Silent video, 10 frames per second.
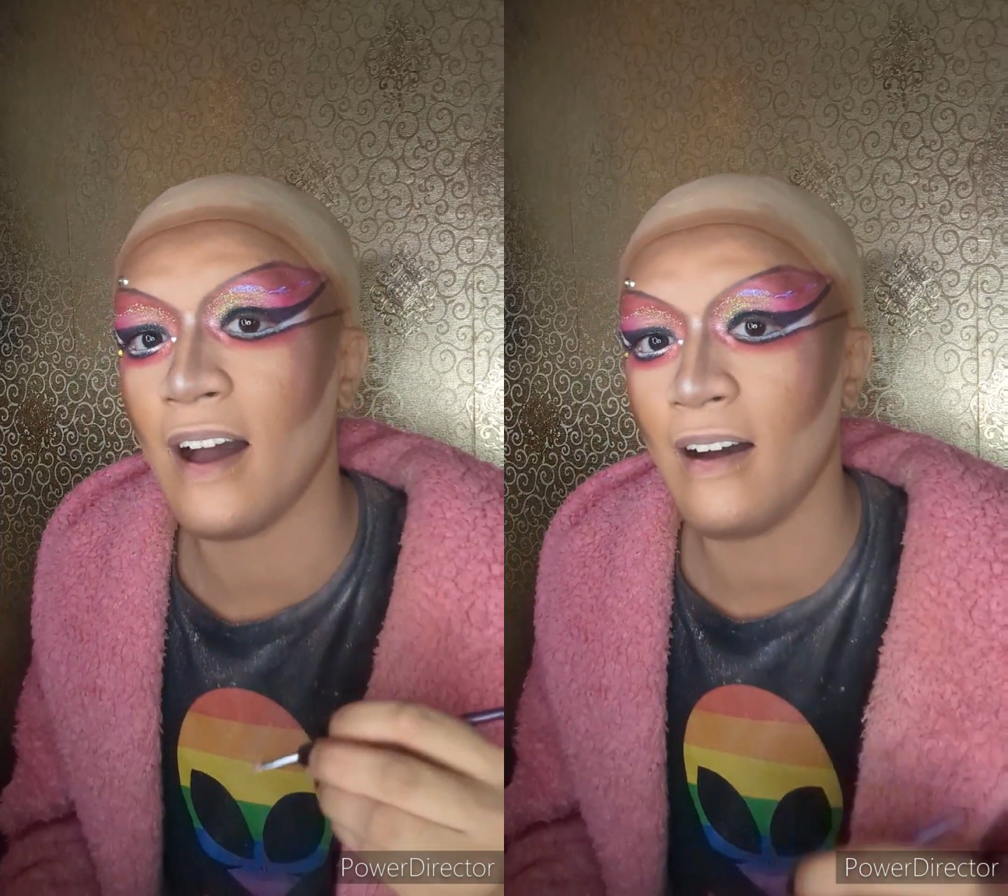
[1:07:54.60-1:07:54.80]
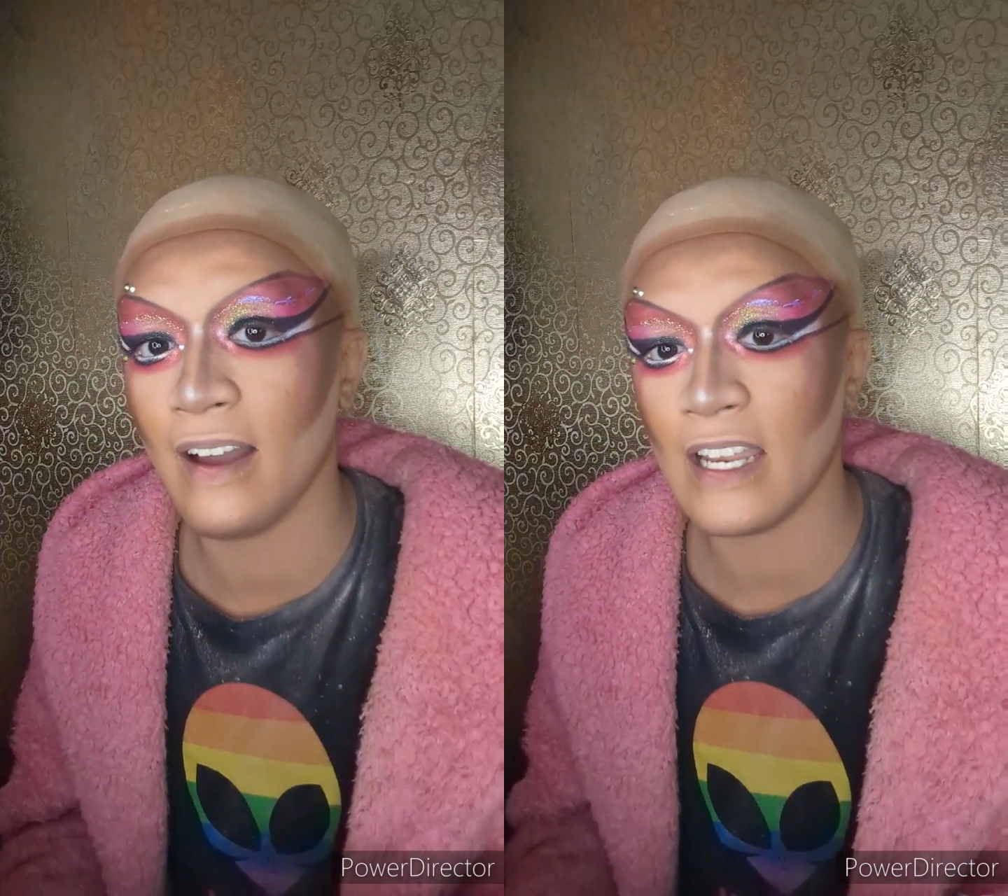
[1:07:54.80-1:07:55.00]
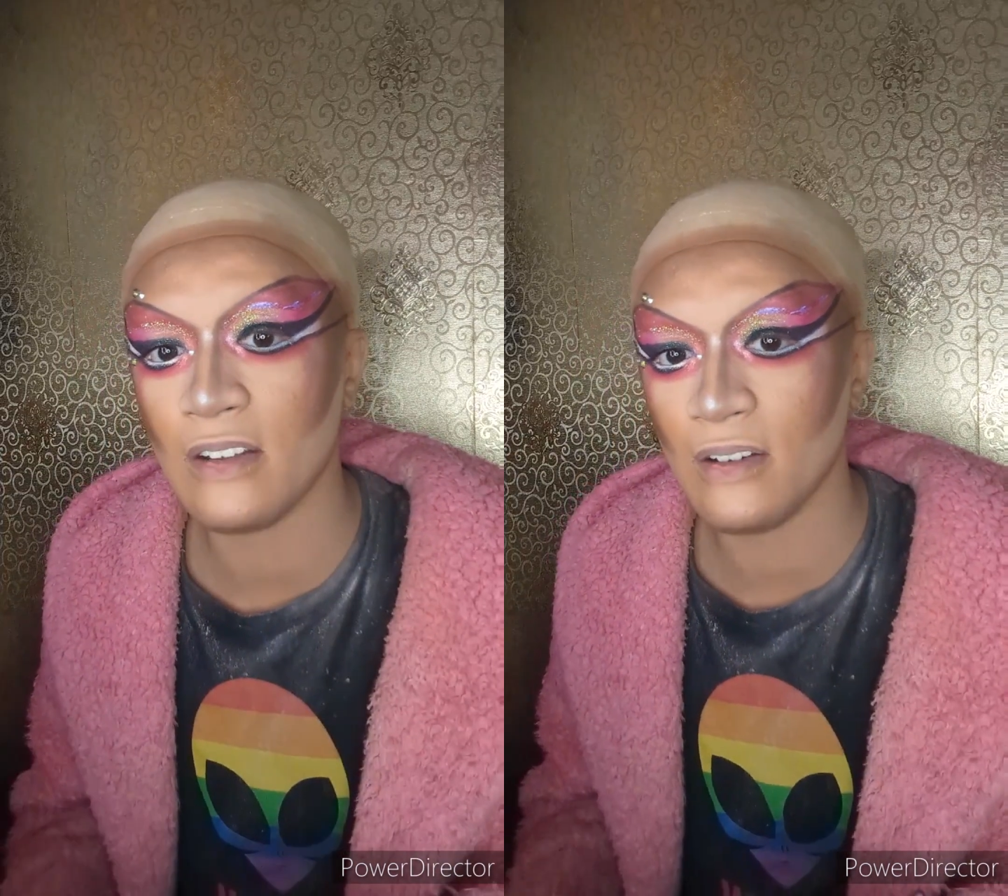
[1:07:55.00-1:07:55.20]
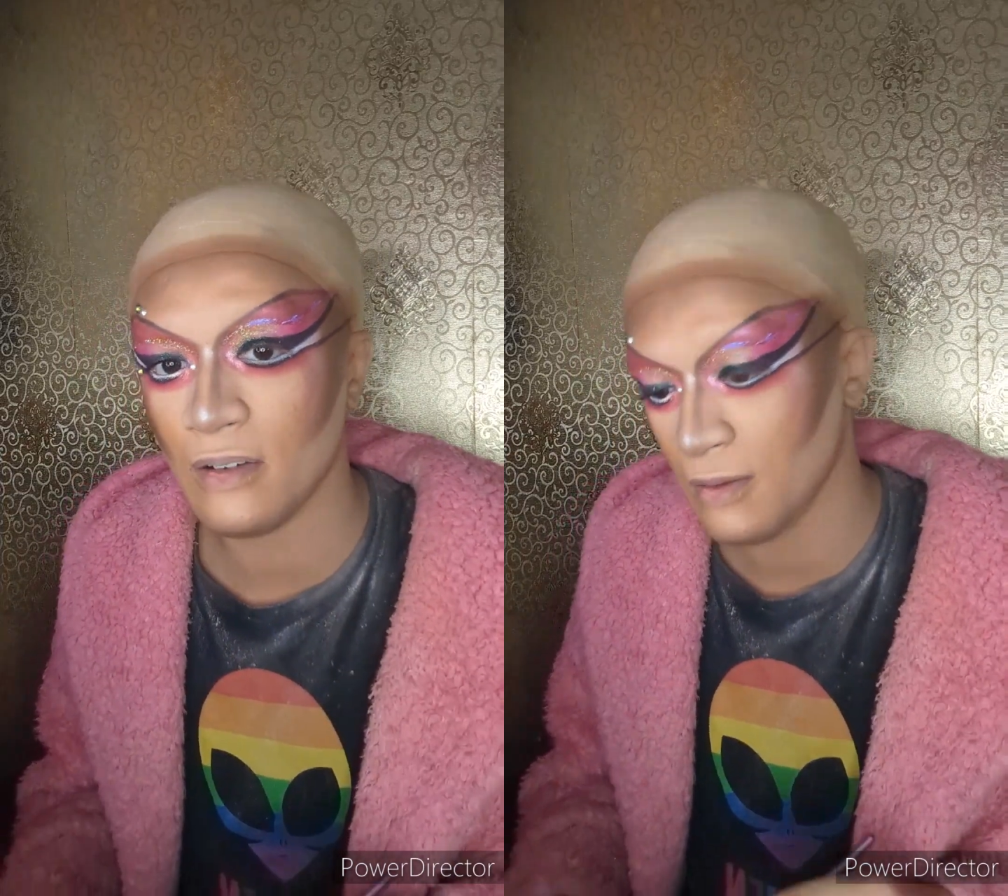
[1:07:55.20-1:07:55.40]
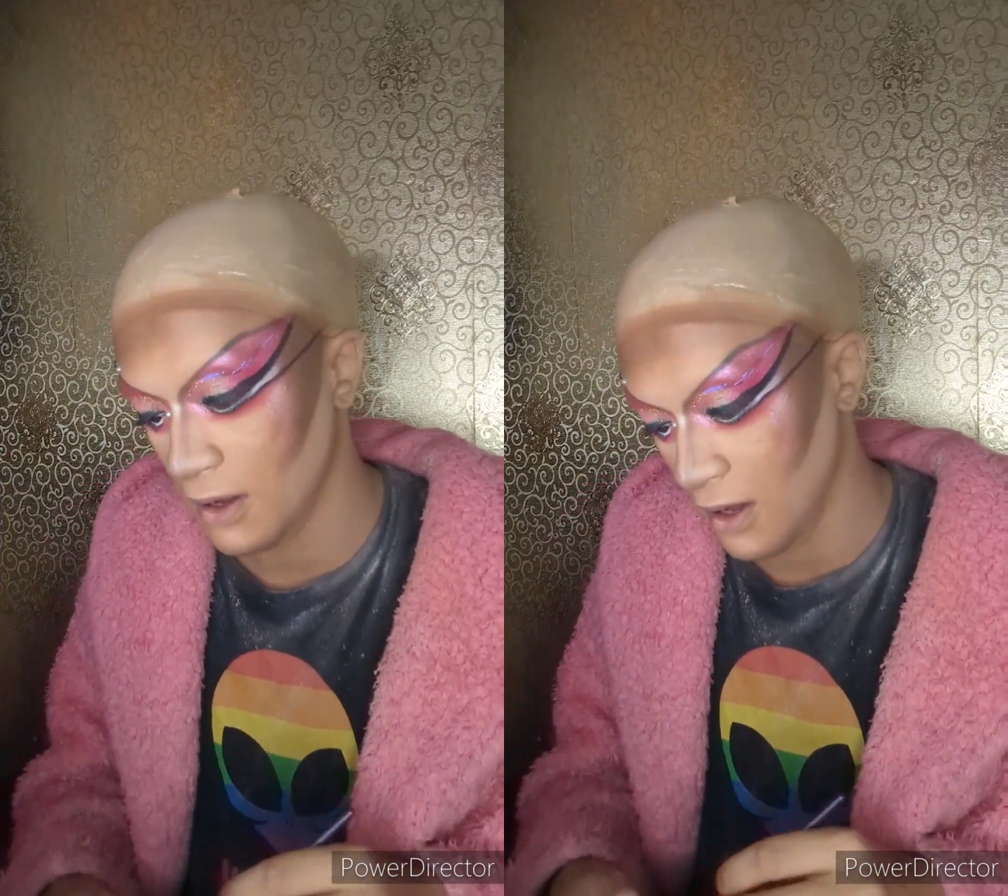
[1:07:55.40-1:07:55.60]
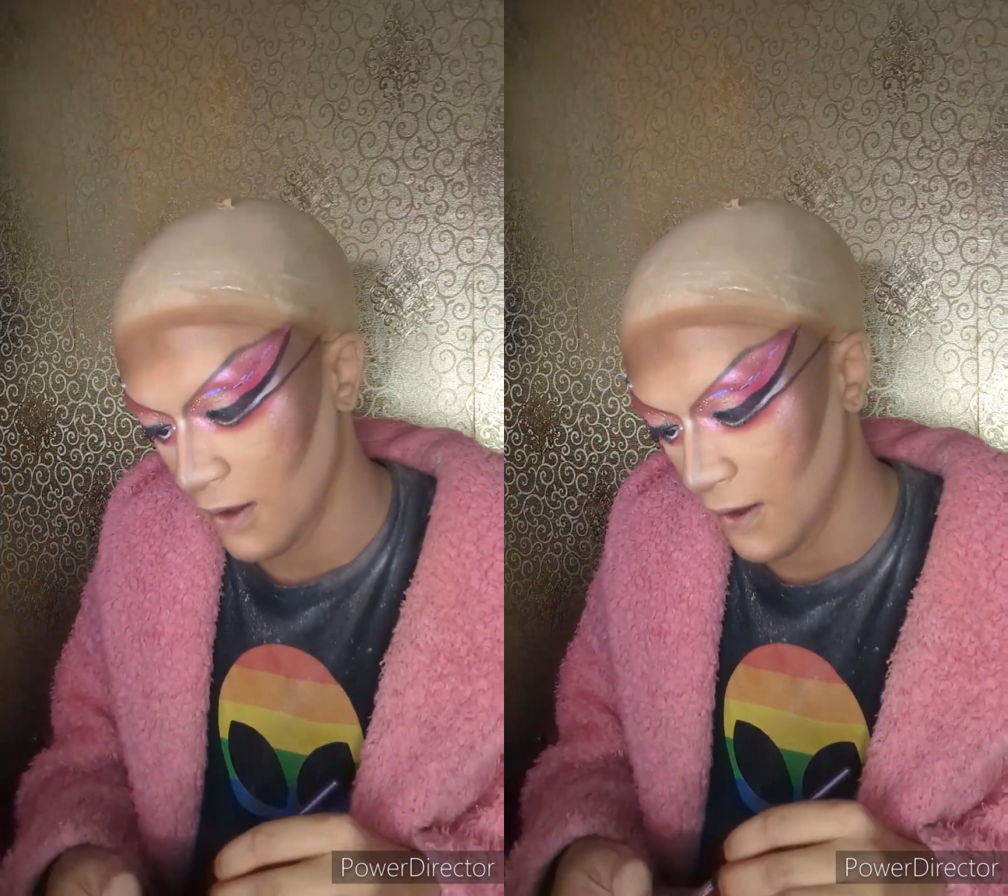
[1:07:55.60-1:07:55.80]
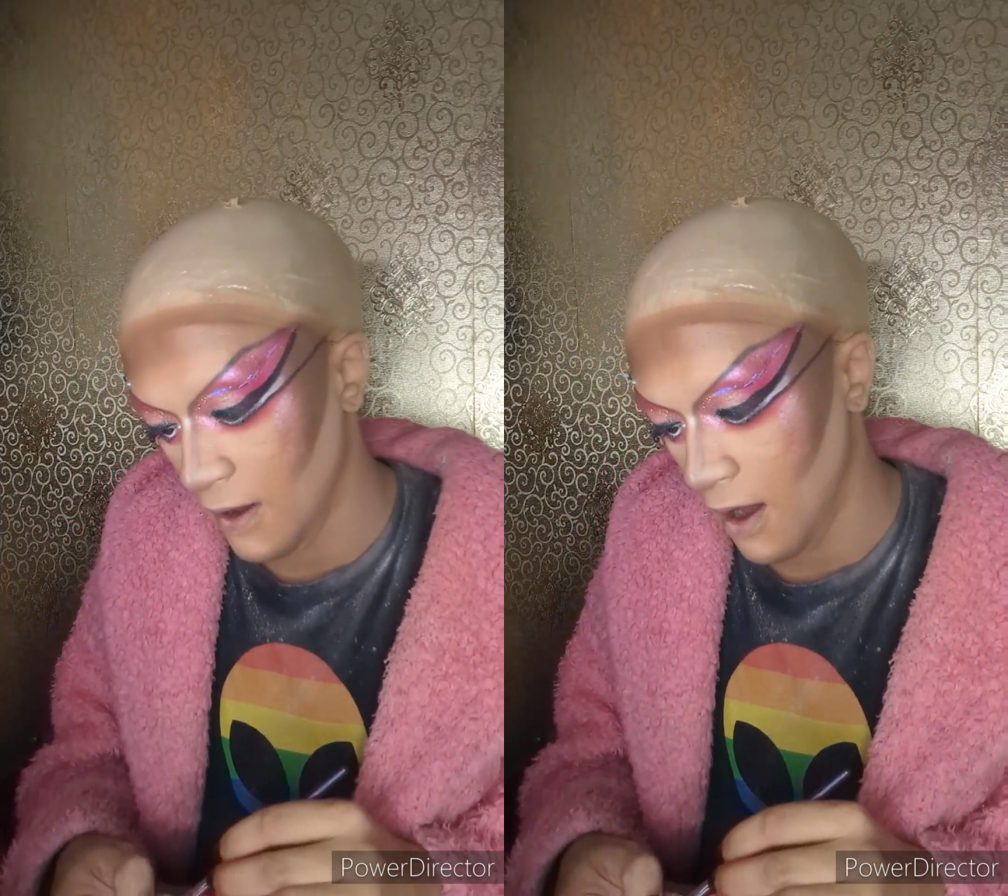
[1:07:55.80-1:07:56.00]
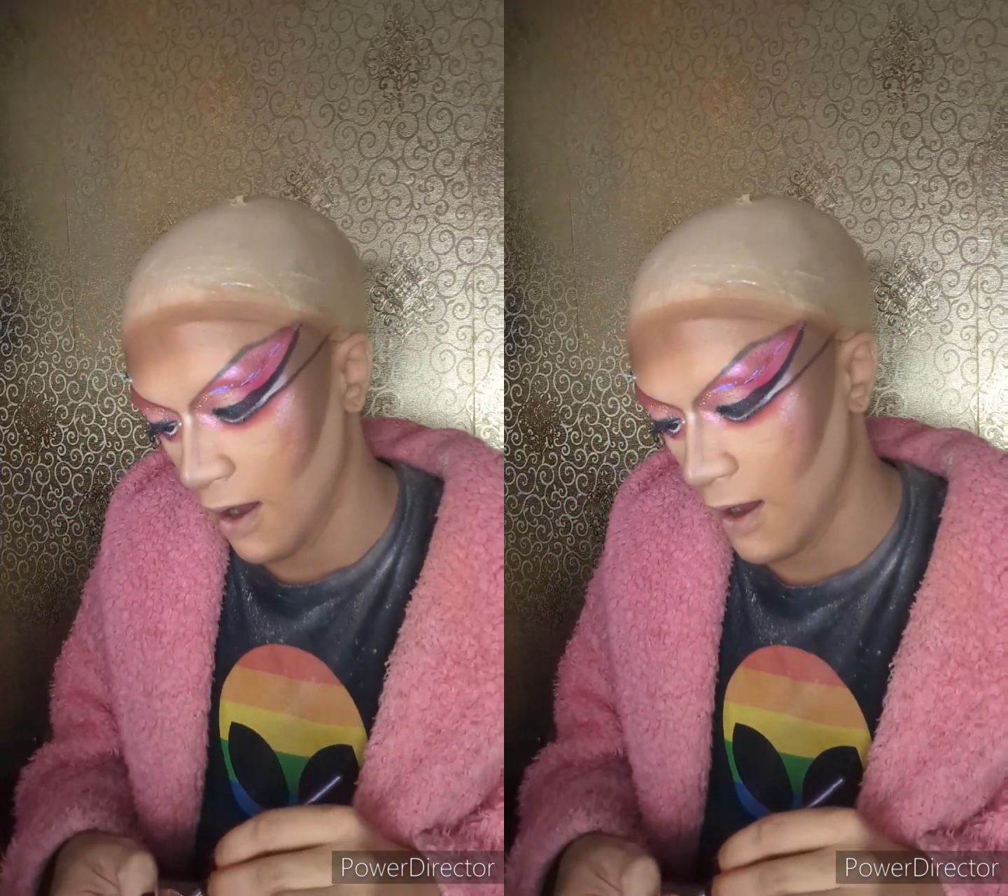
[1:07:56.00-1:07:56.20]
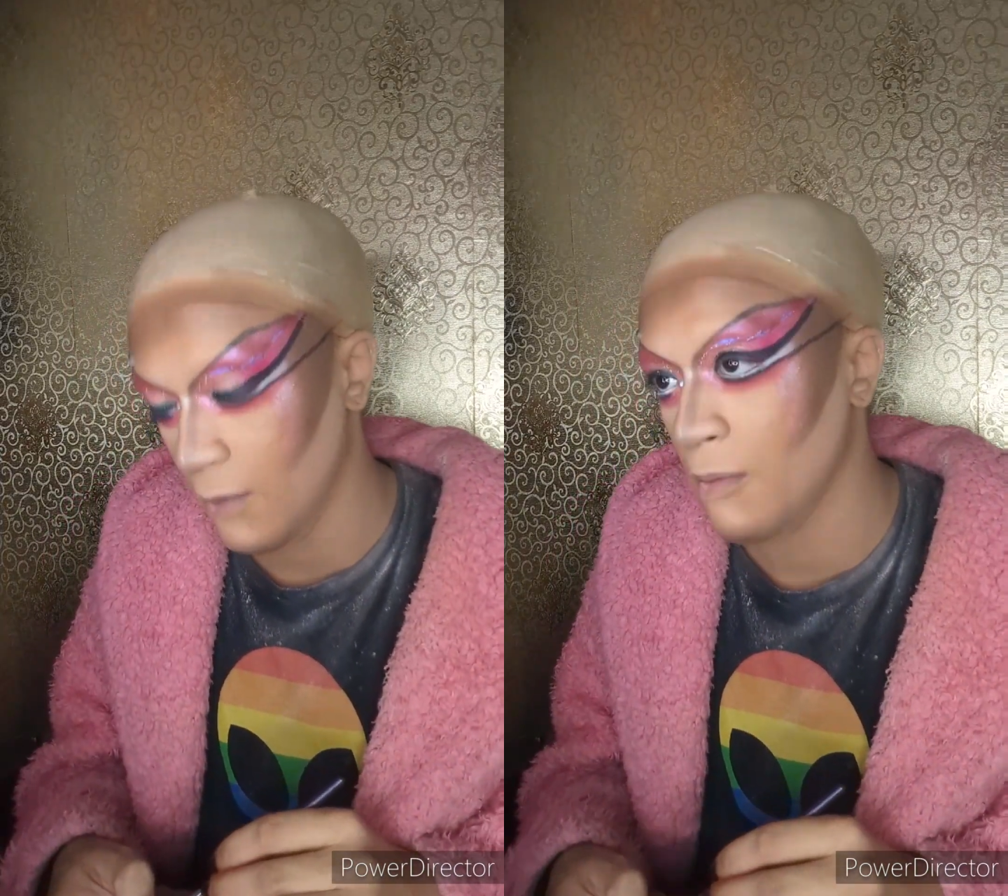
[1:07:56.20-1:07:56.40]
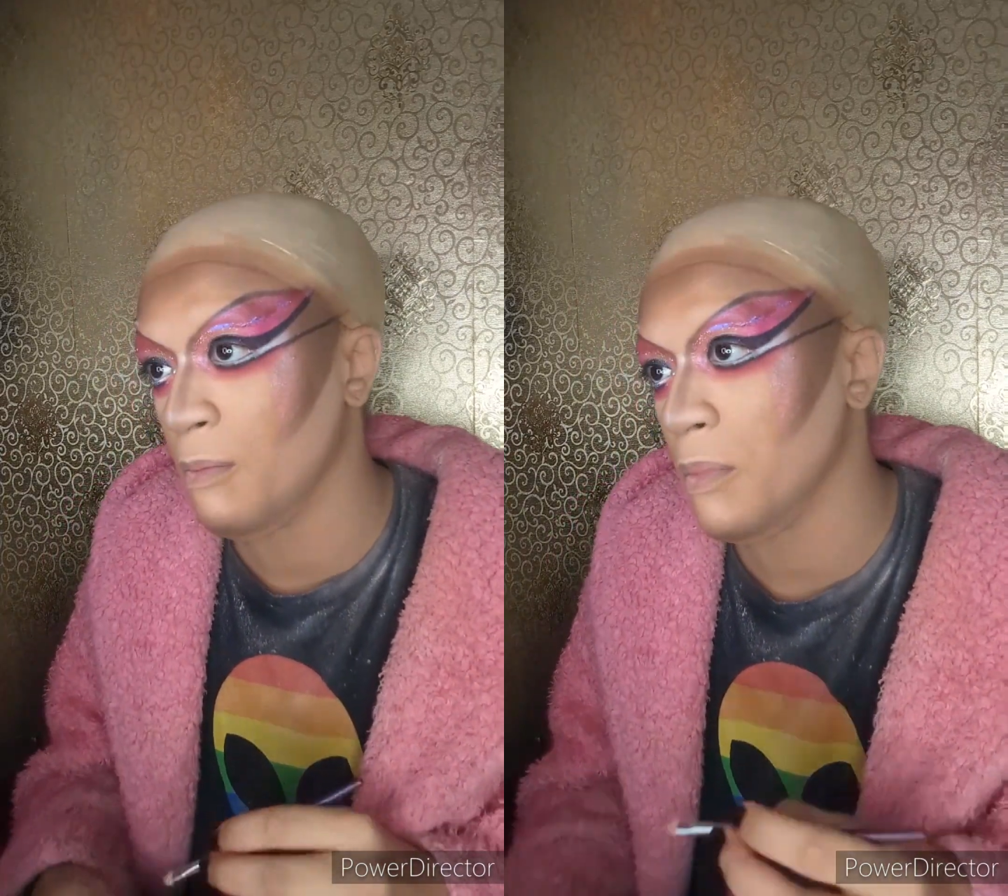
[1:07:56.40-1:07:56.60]
that I do, I
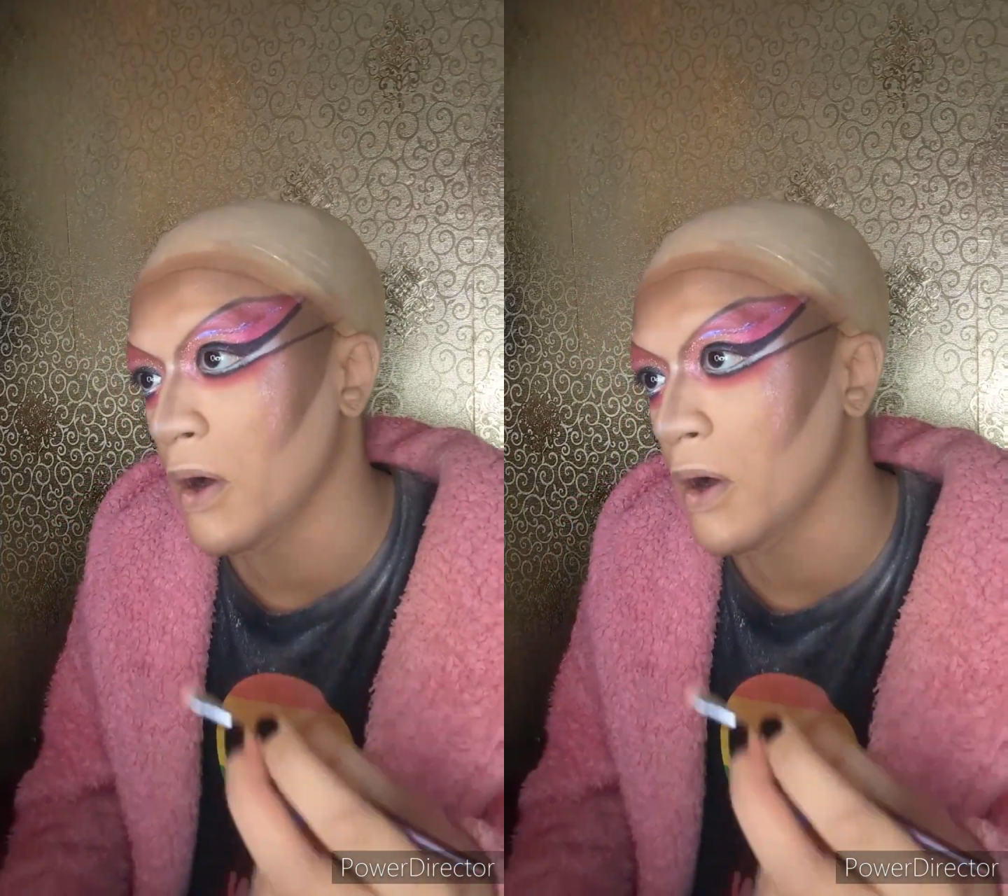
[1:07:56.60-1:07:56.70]
want